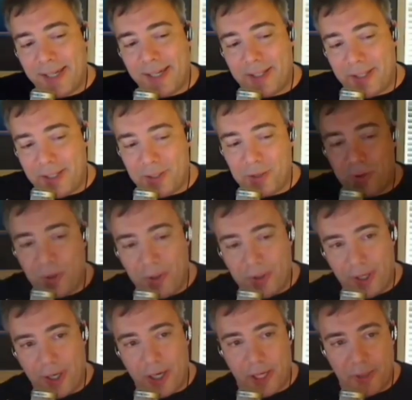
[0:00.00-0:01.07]
technically
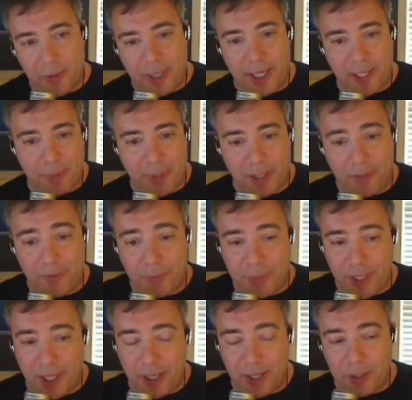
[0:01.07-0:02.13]
control the hardware aspect of
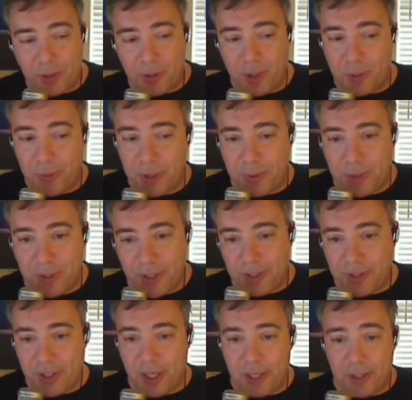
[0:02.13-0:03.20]
it, but they are controlling which ones
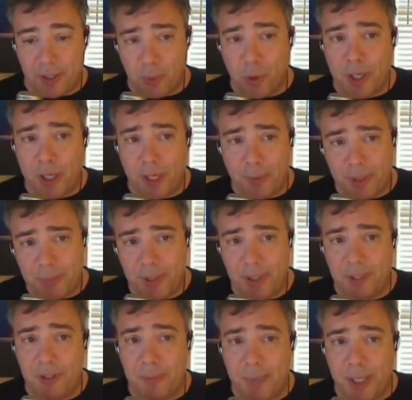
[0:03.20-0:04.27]
they sell, and they're working with the
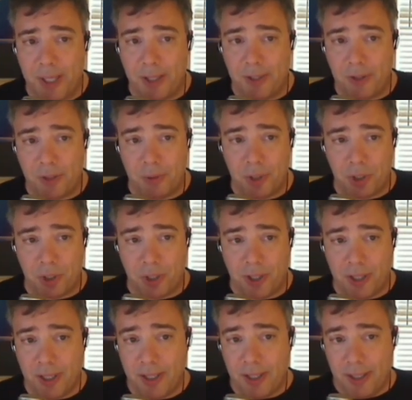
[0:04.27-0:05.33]
PC makers to
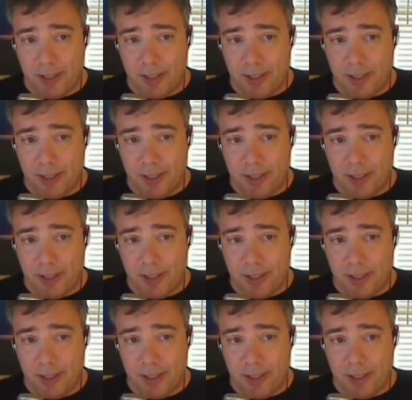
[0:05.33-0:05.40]
ensure